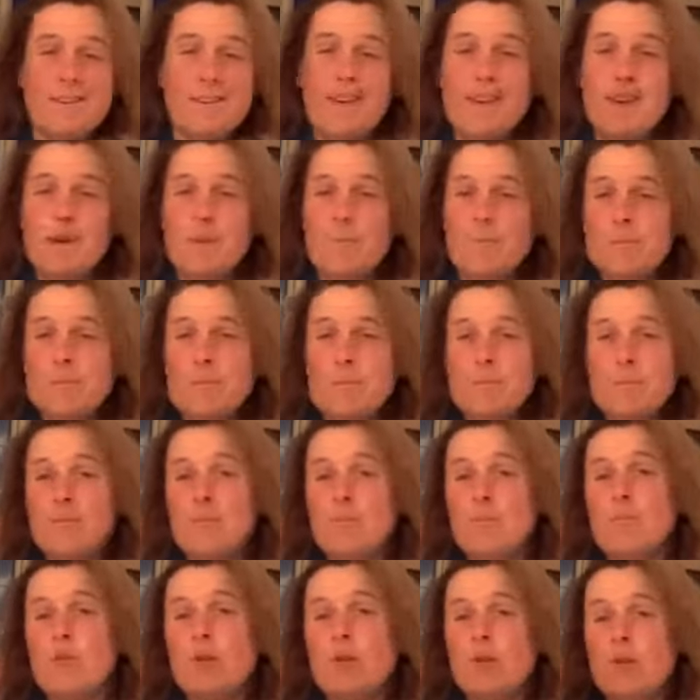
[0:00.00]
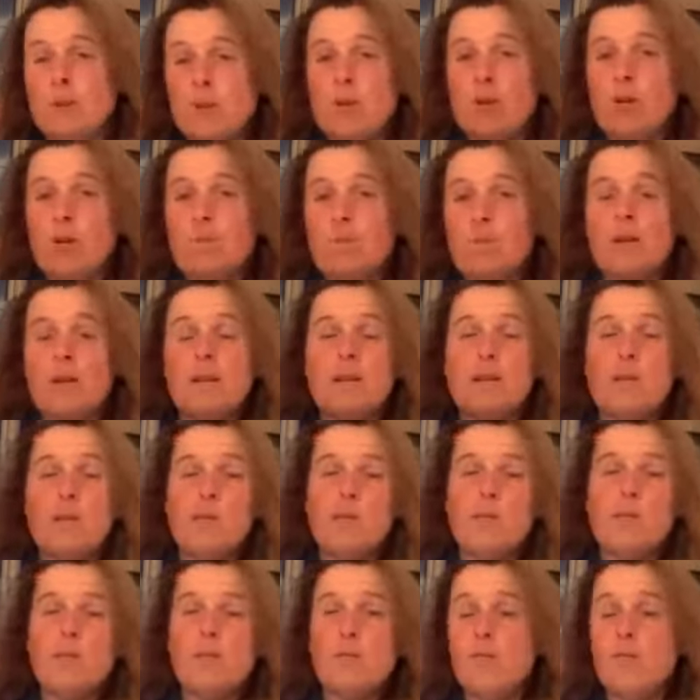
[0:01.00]
help a team win a gold medal
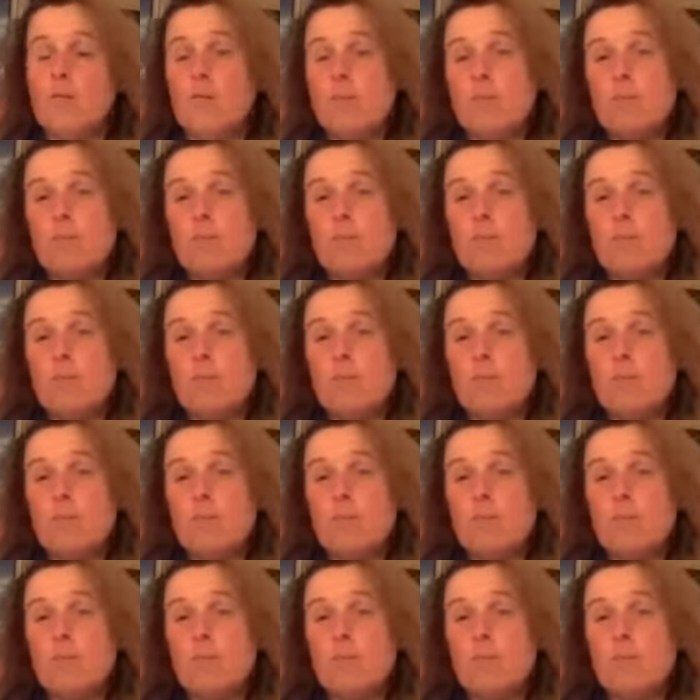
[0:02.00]
or, yeah.